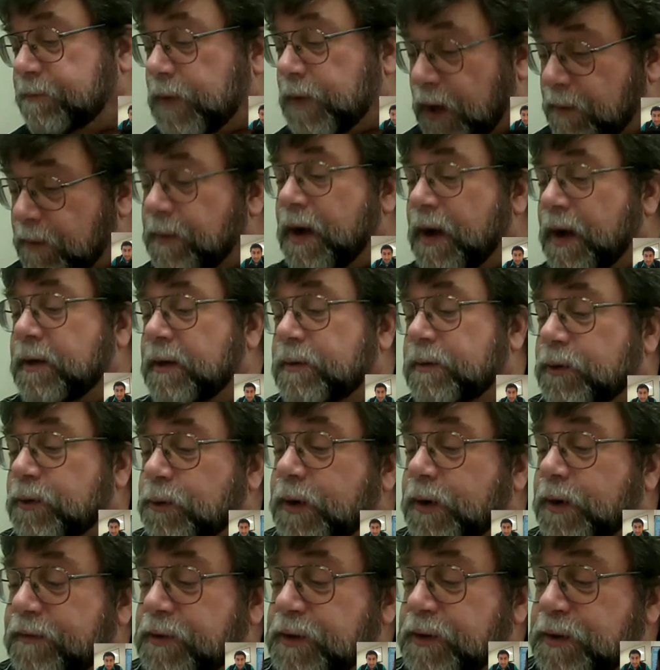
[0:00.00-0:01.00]
among
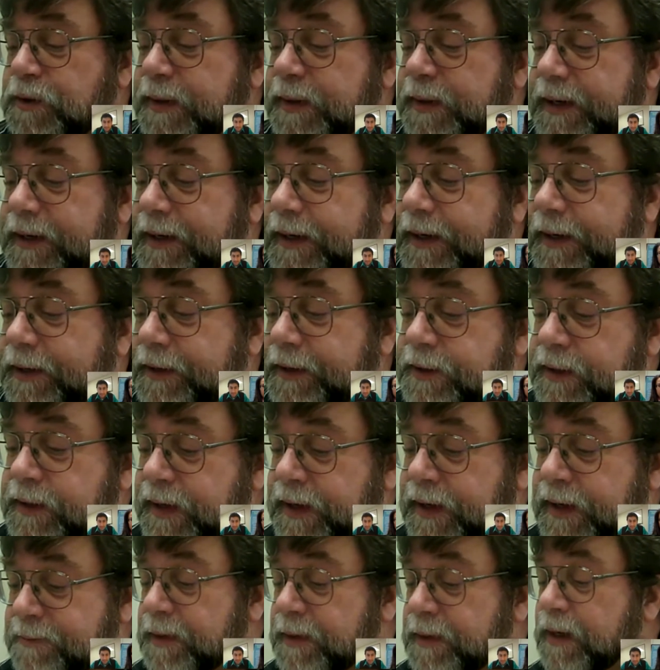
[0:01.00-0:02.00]
whoever's speaking at the
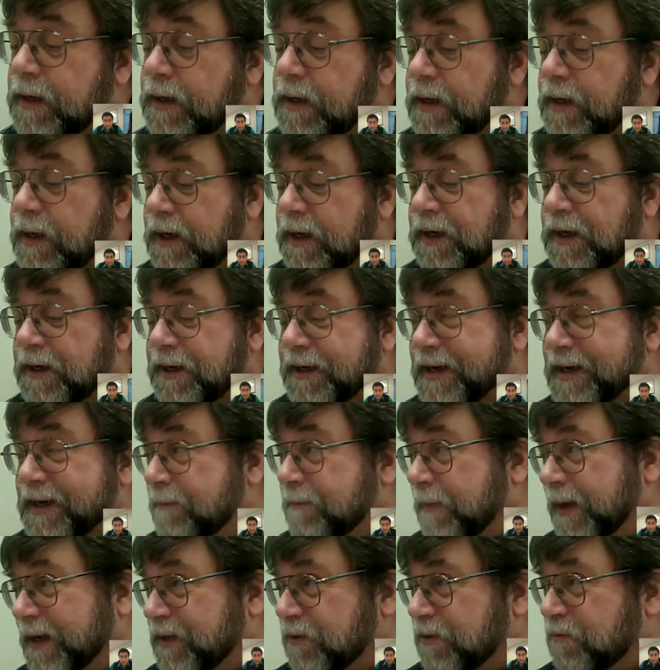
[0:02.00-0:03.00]
time. And that
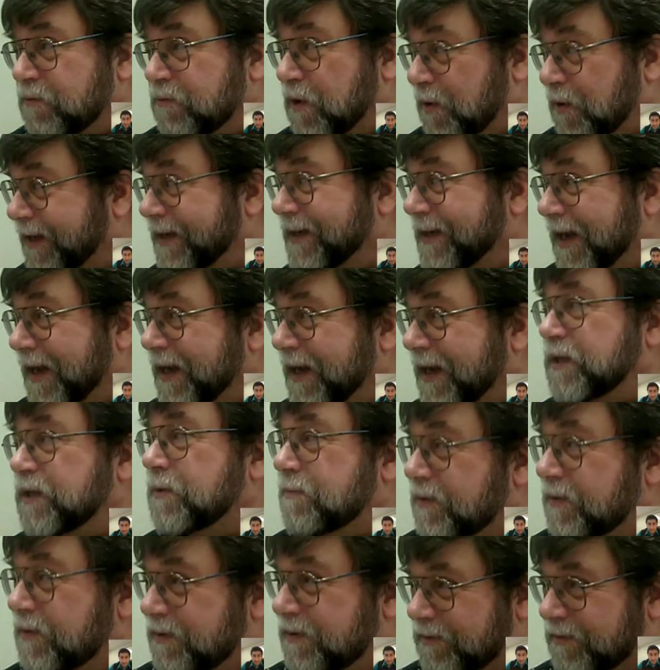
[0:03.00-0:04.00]
makes it really nice
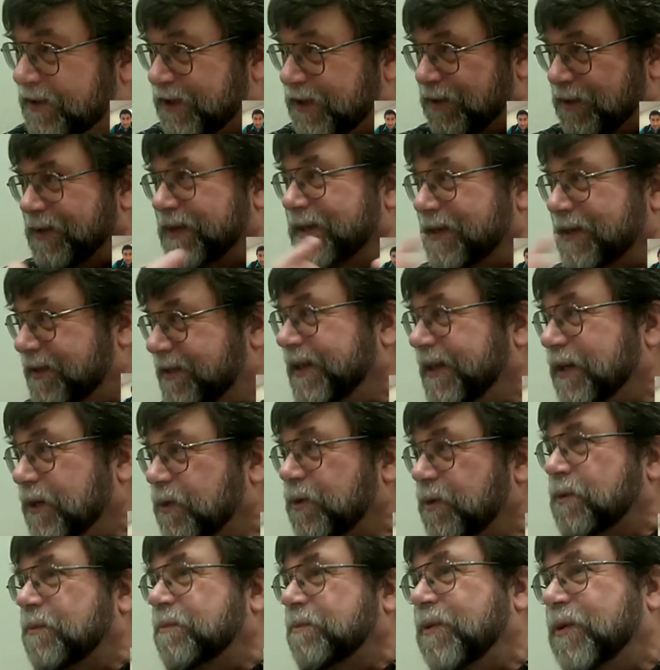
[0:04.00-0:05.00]
so you can see
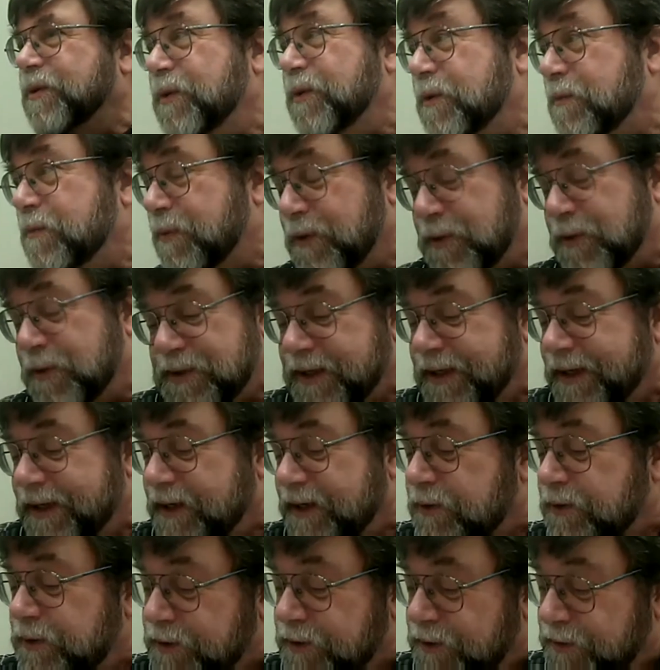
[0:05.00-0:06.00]
who the person
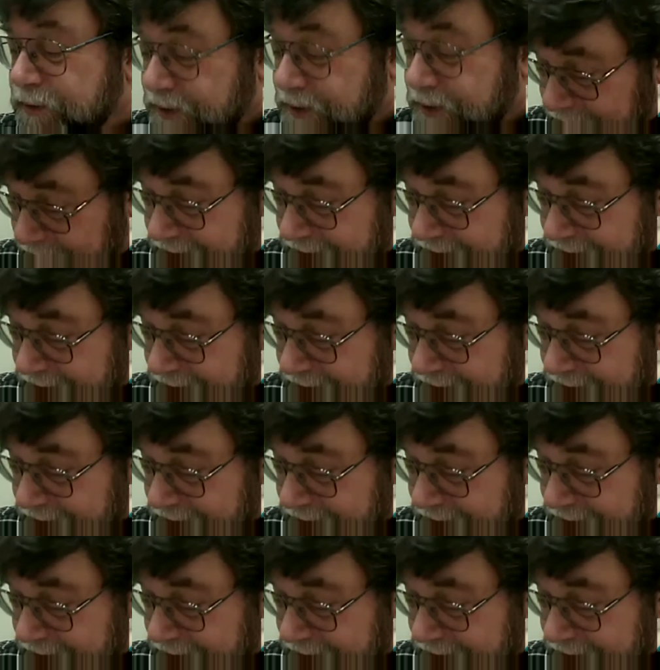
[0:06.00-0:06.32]
is who's